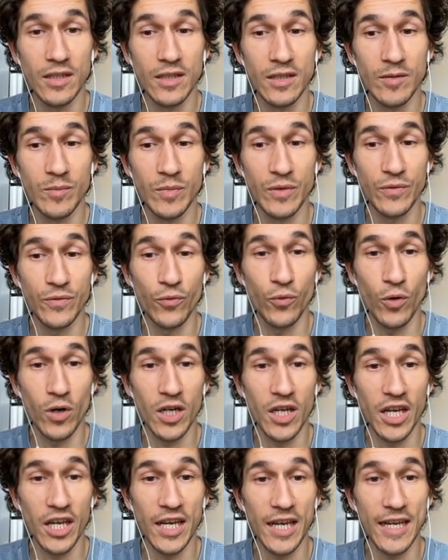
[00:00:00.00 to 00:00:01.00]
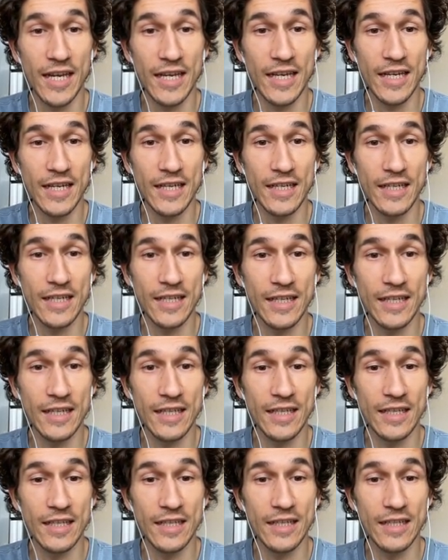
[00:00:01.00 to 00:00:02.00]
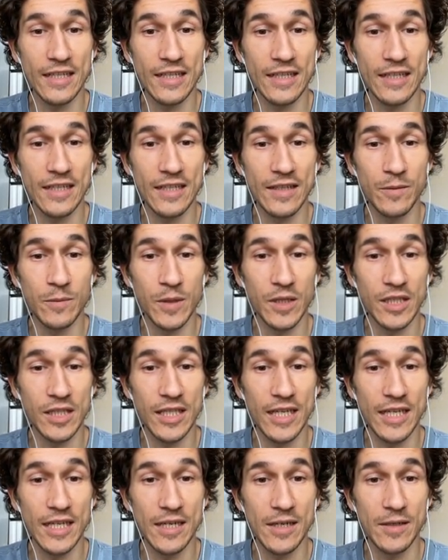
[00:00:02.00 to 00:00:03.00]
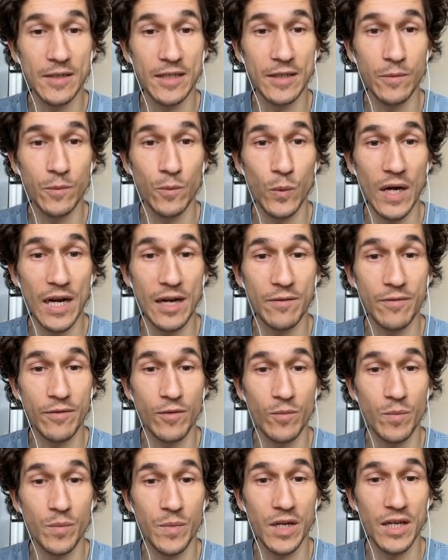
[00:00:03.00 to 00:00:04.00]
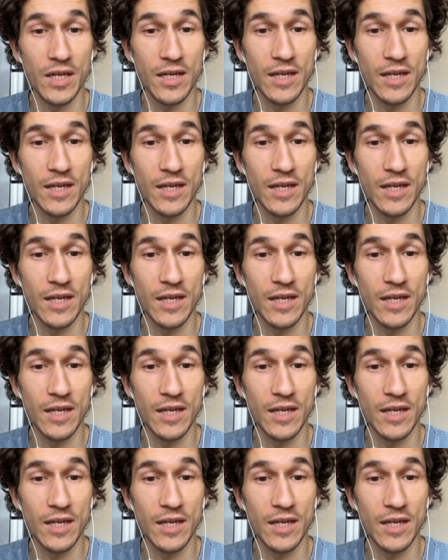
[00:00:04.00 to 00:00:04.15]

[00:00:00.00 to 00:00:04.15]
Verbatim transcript: before he will take it away from me.